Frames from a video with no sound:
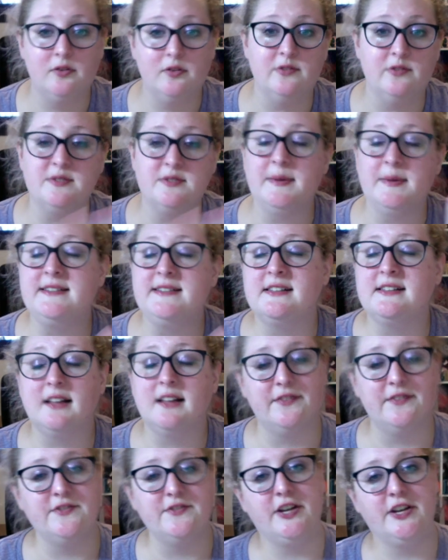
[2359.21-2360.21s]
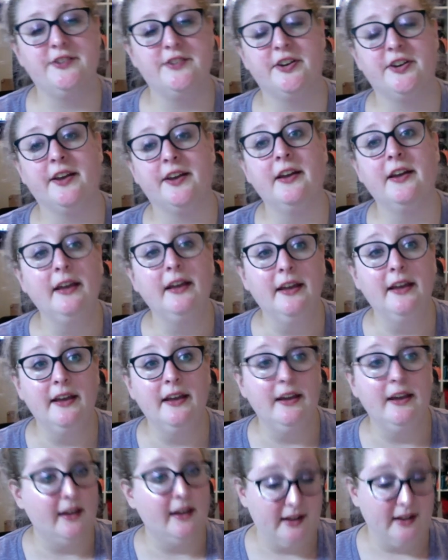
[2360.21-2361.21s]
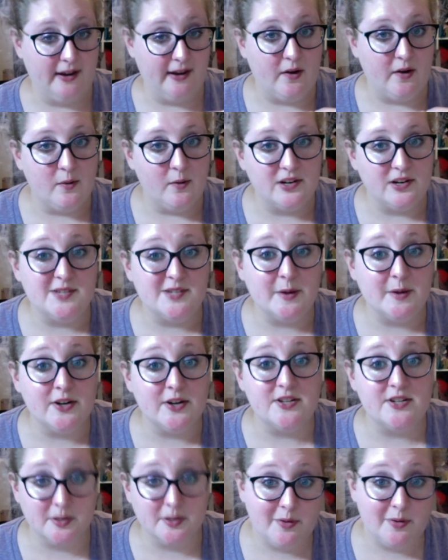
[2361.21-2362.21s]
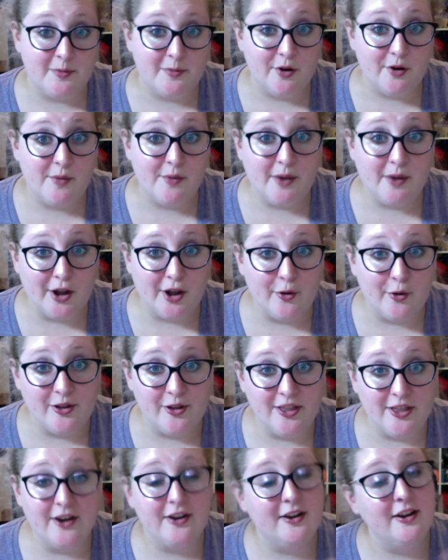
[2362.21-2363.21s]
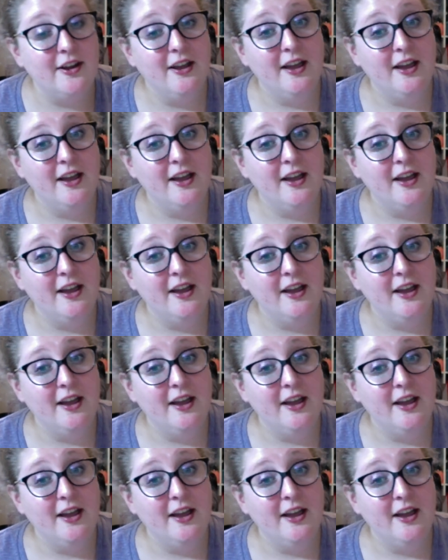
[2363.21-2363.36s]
It was amazing, life-changing, and now I want a sweater to commemorate my going there,